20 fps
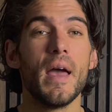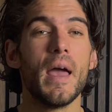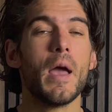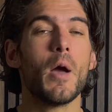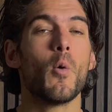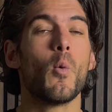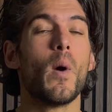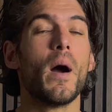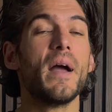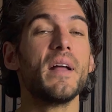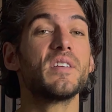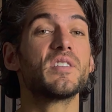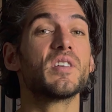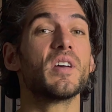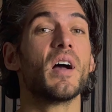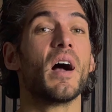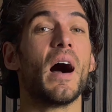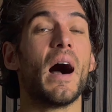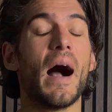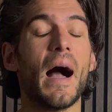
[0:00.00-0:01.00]
and why it's
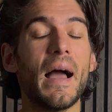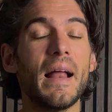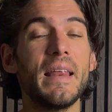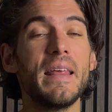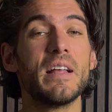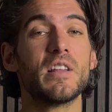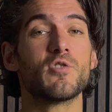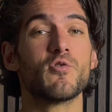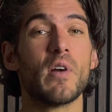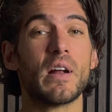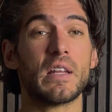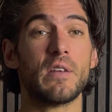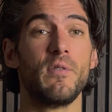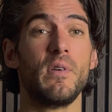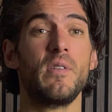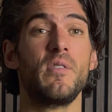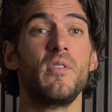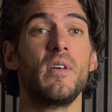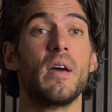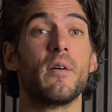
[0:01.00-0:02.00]
a highly attractive
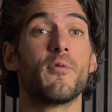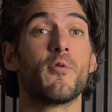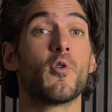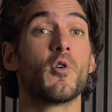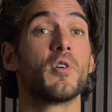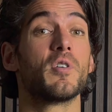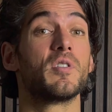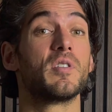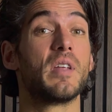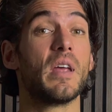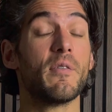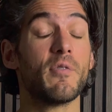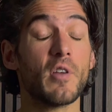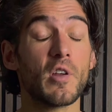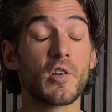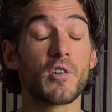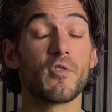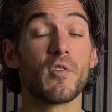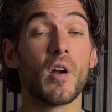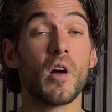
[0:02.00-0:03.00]
ETF for
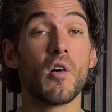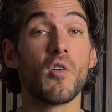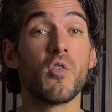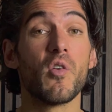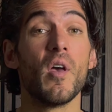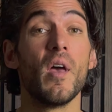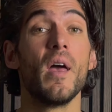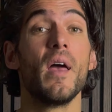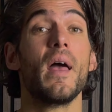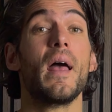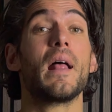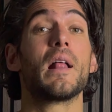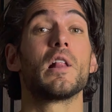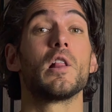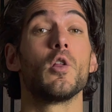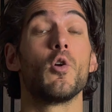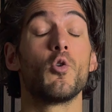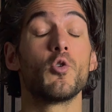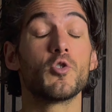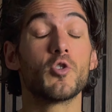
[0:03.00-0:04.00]
dividend growth and
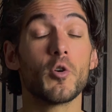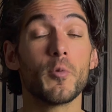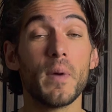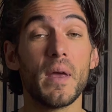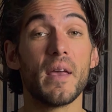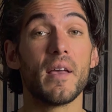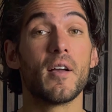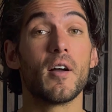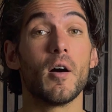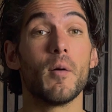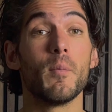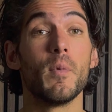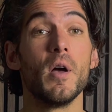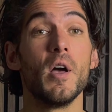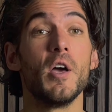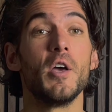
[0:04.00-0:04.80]
long-term income,